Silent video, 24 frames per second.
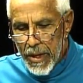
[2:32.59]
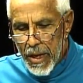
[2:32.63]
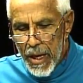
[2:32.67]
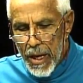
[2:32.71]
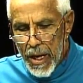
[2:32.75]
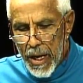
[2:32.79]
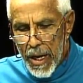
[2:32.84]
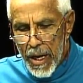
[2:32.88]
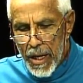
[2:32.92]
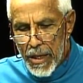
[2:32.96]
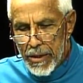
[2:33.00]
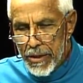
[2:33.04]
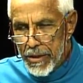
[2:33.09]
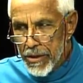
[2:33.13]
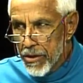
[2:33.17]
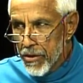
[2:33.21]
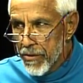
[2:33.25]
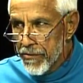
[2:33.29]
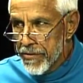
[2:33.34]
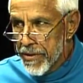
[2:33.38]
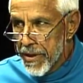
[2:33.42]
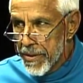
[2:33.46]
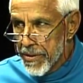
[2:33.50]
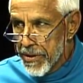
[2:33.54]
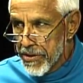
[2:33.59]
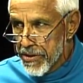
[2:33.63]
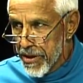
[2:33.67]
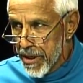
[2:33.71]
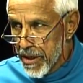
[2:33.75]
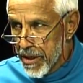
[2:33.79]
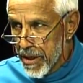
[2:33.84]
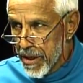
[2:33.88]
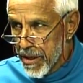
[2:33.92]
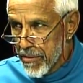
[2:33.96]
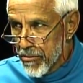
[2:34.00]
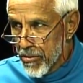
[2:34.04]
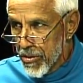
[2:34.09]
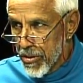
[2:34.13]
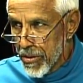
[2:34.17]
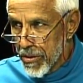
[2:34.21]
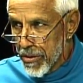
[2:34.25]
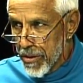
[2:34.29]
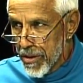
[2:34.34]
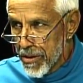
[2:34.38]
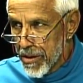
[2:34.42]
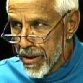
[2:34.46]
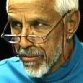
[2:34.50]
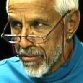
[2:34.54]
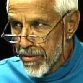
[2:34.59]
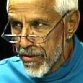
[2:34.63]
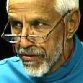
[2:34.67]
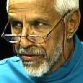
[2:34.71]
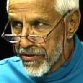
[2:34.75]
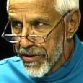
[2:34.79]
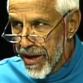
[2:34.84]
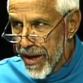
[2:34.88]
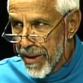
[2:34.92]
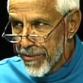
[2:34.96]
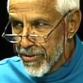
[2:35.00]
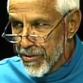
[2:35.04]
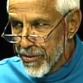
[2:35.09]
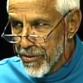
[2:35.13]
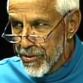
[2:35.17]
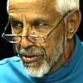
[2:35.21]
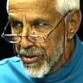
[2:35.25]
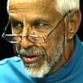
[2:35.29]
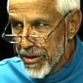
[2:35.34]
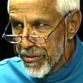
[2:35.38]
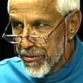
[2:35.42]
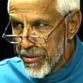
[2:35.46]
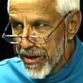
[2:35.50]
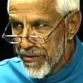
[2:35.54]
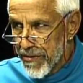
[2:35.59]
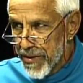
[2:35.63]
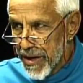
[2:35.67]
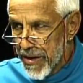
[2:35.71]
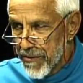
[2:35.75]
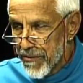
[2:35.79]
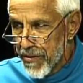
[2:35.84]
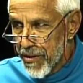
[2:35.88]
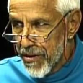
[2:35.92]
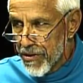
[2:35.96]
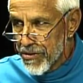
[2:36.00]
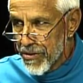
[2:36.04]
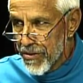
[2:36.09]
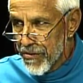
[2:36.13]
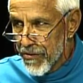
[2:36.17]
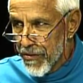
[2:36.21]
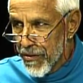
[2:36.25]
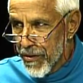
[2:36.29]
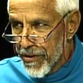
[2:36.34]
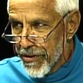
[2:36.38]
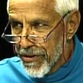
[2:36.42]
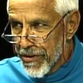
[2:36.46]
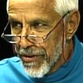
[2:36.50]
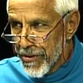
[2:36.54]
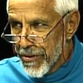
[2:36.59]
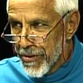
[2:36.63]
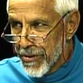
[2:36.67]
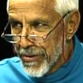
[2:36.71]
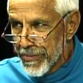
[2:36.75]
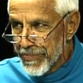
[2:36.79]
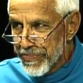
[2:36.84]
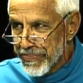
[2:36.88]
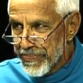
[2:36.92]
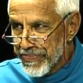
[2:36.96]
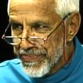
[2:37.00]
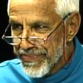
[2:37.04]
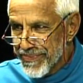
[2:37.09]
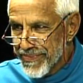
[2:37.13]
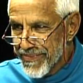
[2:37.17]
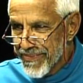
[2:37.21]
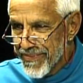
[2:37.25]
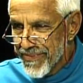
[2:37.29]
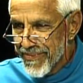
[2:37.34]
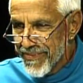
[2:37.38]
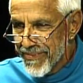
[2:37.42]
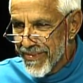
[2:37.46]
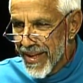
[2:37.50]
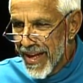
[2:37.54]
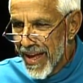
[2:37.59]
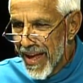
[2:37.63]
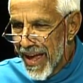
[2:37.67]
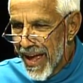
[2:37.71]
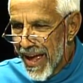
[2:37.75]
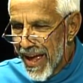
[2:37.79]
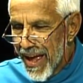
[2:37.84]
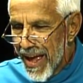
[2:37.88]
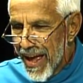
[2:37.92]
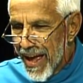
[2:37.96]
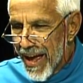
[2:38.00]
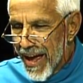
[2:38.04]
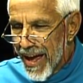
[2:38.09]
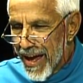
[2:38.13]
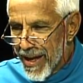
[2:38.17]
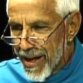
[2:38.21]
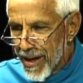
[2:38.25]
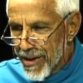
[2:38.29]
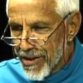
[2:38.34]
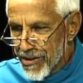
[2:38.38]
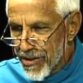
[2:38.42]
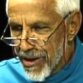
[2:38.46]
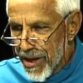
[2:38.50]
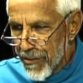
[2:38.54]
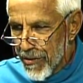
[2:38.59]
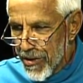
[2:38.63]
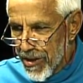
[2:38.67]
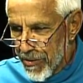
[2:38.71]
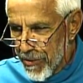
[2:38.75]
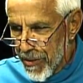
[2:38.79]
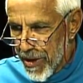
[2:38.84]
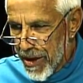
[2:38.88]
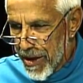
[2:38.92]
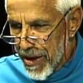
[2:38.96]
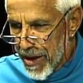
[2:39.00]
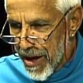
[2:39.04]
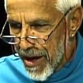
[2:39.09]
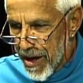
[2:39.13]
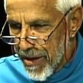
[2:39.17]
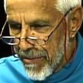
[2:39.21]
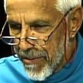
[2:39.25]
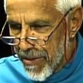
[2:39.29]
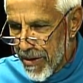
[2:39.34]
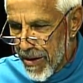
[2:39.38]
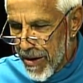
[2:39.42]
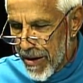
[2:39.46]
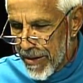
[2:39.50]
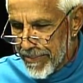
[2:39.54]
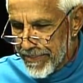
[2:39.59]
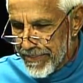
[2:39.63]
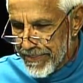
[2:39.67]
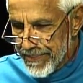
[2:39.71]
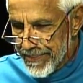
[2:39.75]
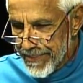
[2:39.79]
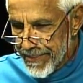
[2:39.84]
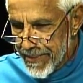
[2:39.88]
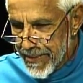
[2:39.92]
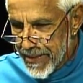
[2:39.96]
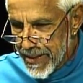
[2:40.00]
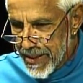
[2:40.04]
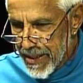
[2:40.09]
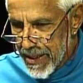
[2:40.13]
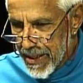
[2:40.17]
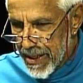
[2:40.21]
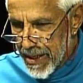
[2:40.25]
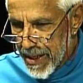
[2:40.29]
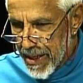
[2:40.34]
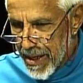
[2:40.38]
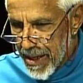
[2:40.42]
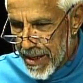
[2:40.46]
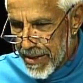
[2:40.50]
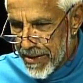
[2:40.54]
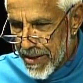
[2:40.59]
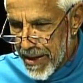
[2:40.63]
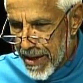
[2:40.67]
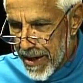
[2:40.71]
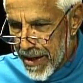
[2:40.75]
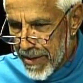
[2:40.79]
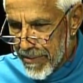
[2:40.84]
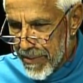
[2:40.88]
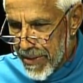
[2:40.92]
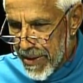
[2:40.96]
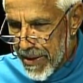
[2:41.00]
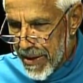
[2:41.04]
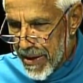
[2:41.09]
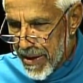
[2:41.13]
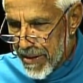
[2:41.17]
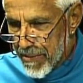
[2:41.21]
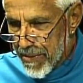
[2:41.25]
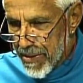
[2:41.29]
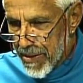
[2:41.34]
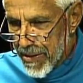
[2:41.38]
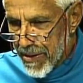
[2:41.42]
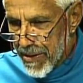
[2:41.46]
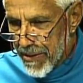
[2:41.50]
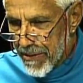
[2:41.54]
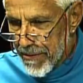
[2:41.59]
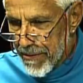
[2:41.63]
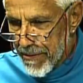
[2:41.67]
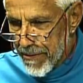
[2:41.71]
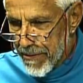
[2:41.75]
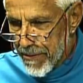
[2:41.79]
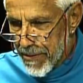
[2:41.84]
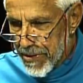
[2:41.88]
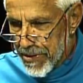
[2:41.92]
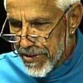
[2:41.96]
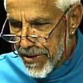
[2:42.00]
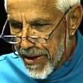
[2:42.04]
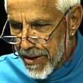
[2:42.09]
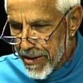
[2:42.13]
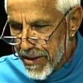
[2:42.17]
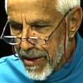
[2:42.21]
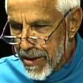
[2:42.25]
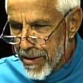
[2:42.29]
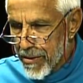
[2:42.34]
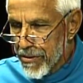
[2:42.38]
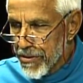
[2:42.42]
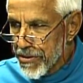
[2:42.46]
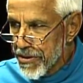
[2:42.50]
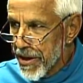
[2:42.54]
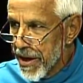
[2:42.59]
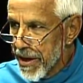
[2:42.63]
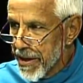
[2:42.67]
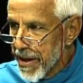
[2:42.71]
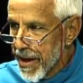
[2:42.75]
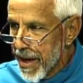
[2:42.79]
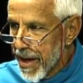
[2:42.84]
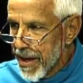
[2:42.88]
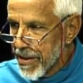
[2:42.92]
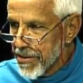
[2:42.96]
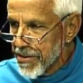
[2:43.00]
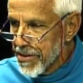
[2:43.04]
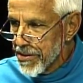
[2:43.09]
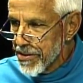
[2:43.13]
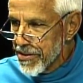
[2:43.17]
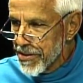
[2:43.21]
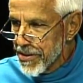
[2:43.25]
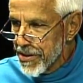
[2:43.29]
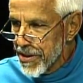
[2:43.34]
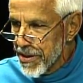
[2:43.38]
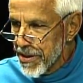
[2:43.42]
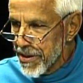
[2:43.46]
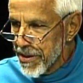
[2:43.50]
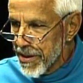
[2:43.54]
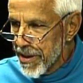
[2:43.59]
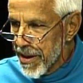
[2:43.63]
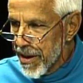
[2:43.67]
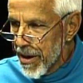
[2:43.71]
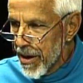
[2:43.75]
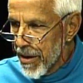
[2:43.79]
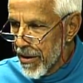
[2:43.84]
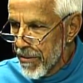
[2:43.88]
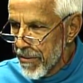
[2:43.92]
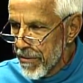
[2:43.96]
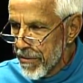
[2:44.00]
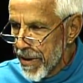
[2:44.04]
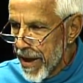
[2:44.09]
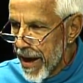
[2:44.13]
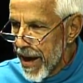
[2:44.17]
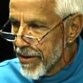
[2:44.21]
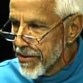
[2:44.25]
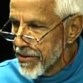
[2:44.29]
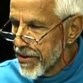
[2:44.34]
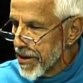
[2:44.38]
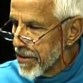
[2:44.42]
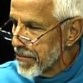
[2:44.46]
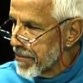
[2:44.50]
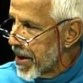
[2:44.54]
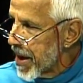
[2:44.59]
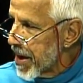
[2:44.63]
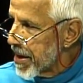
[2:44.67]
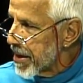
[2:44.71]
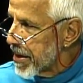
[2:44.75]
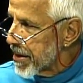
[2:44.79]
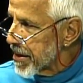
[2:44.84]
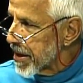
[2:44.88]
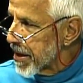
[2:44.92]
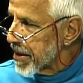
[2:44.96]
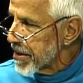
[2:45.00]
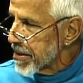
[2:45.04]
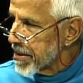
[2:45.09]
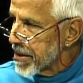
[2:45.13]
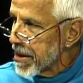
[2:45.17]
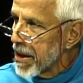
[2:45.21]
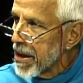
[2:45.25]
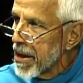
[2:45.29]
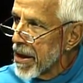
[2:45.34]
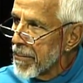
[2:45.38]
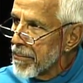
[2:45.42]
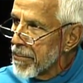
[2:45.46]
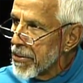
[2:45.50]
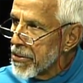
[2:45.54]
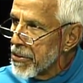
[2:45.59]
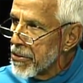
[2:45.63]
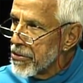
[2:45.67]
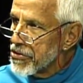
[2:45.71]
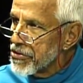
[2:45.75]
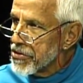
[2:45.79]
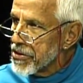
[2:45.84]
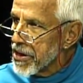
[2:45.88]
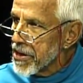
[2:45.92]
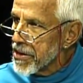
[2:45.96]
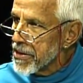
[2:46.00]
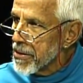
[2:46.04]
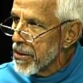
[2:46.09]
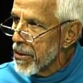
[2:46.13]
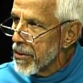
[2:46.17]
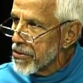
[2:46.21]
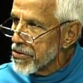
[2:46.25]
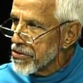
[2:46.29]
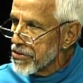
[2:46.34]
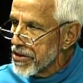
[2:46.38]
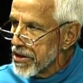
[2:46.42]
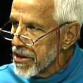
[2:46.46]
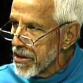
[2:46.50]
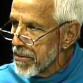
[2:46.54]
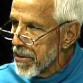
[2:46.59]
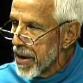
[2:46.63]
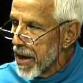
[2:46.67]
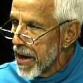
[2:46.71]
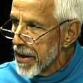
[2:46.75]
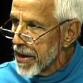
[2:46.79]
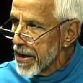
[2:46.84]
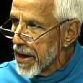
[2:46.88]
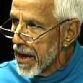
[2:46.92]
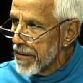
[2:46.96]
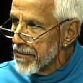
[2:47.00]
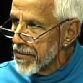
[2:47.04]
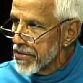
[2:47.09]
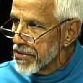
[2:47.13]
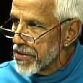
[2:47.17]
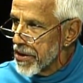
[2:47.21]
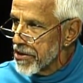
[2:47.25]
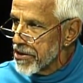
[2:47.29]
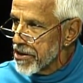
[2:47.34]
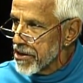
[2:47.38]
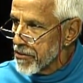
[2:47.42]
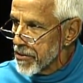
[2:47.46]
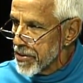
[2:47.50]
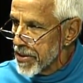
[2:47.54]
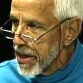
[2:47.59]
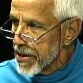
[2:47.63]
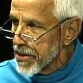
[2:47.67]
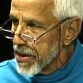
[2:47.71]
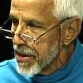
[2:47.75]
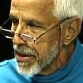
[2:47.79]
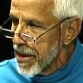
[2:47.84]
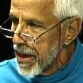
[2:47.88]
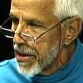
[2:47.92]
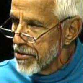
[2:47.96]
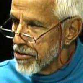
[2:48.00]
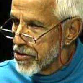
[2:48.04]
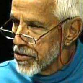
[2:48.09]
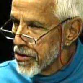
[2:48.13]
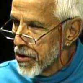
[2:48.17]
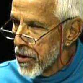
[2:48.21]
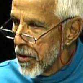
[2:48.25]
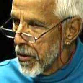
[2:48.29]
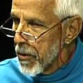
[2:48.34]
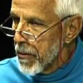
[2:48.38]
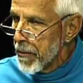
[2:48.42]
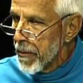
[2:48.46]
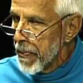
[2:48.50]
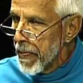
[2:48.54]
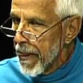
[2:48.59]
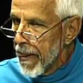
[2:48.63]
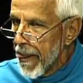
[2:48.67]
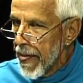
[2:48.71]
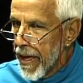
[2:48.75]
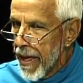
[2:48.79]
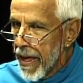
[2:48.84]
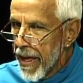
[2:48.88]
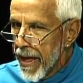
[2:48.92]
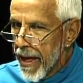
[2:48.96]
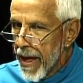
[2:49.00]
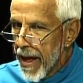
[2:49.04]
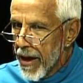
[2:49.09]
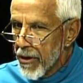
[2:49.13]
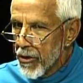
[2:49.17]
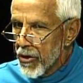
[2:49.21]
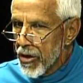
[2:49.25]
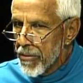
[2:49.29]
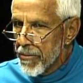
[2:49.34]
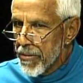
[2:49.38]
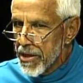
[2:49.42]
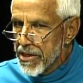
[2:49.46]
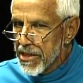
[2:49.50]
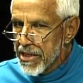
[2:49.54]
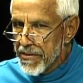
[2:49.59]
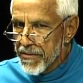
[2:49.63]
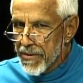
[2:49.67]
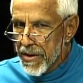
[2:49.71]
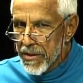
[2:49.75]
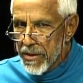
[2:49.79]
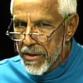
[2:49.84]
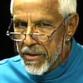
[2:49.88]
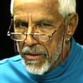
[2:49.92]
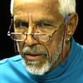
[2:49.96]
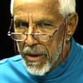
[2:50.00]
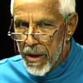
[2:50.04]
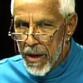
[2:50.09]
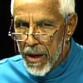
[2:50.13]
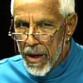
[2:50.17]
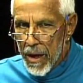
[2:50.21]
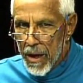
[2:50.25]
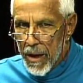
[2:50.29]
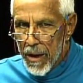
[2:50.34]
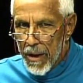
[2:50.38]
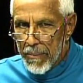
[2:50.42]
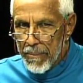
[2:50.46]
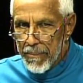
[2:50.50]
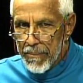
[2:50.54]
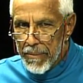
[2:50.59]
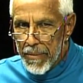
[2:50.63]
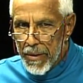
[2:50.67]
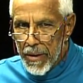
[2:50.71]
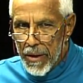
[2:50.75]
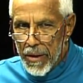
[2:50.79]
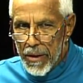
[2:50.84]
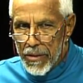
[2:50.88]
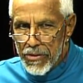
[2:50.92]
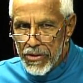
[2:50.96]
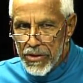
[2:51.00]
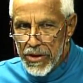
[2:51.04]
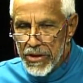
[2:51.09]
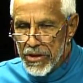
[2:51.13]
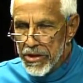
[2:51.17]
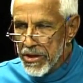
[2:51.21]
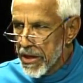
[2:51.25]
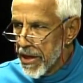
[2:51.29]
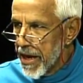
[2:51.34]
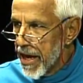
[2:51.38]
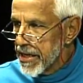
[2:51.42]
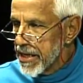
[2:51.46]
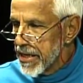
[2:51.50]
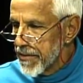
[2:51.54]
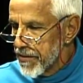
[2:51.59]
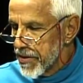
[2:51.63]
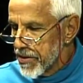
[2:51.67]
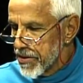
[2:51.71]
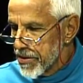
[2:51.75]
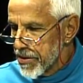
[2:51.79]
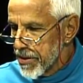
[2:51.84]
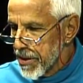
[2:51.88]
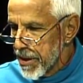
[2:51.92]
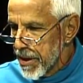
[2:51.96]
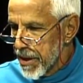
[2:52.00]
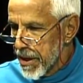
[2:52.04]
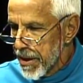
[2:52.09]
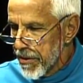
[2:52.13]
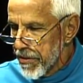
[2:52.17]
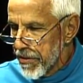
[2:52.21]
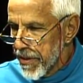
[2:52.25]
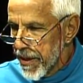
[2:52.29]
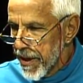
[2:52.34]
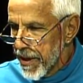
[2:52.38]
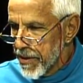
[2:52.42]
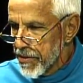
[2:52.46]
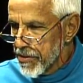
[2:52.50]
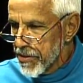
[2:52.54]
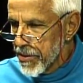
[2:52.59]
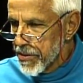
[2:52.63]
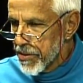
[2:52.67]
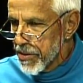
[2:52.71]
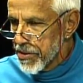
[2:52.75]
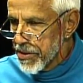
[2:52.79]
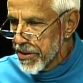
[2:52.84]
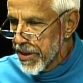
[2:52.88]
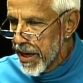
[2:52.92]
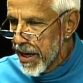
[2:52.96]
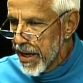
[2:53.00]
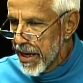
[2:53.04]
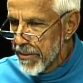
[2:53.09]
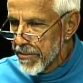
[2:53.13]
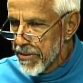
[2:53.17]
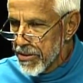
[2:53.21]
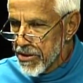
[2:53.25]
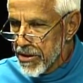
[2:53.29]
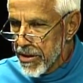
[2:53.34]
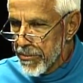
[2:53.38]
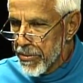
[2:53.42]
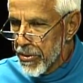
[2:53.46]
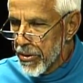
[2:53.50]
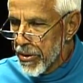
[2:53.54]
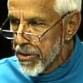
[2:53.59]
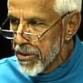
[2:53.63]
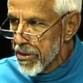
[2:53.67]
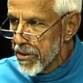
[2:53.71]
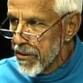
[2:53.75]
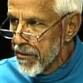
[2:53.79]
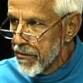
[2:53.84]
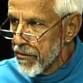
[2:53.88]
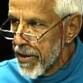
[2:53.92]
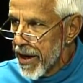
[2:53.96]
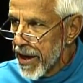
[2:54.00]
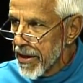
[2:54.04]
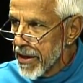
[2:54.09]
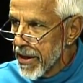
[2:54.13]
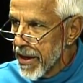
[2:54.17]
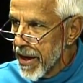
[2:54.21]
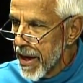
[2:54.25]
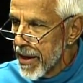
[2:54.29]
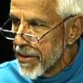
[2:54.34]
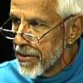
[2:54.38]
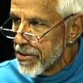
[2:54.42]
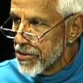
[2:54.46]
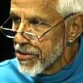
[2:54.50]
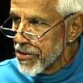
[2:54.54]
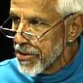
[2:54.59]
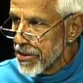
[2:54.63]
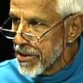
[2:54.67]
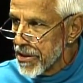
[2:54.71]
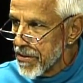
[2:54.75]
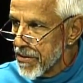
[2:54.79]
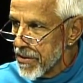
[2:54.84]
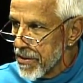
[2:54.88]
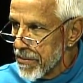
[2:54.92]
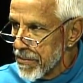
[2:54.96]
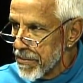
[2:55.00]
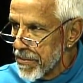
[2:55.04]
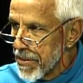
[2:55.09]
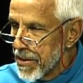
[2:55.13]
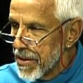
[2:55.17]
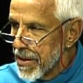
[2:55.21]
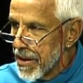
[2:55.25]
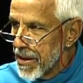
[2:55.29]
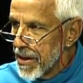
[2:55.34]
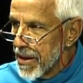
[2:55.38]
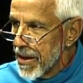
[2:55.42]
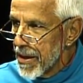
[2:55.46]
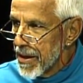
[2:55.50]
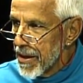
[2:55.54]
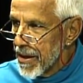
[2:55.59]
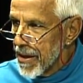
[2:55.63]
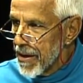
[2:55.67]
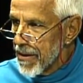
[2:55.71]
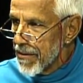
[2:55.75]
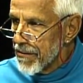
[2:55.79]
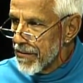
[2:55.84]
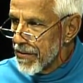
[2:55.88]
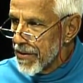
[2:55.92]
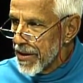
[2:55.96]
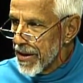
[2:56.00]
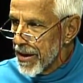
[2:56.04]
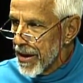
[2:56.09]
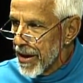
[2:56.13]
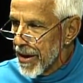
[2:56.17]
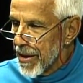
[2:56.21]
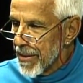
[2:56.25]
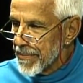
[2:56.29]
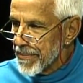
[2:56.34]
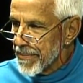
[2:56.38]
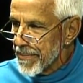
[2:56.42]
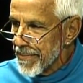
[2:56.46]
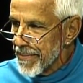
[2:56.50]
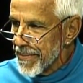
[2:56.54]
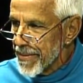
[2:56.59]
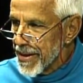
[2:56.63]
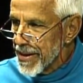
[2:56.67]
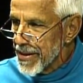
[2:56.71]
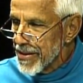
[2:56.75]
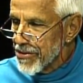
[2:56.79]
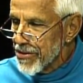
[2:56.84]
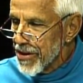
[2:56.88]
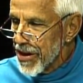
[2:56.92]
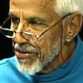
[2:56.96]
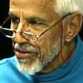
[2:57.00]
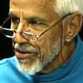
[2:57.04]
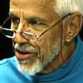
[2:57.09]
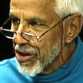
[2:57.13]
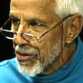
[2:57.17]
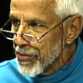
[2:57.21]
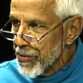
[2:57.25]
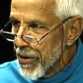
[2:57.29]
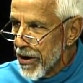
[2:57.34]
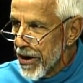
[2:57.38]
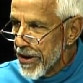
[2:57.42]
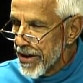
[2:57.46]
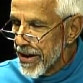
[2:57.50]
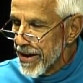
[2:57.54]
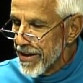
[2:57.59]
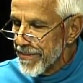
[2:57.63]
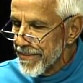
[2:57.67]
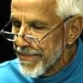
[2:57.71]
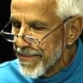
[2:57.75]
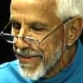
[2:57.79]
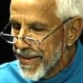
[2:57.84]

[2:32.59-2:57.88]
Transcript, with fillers: And you've done this a number, number of times. We are doing a abbreviated version for you and I'll start with me. I'm uh, uh, Don Baham. I'm a retired clinical psychologist and now acting, modeling, and producing and hosting my conversations with Dr. Don show. I do a bunch of other uh, uh citizen activist uh, things on the side. I'm a supporter of Rocky Anderson of the, of the uh, Justice Party.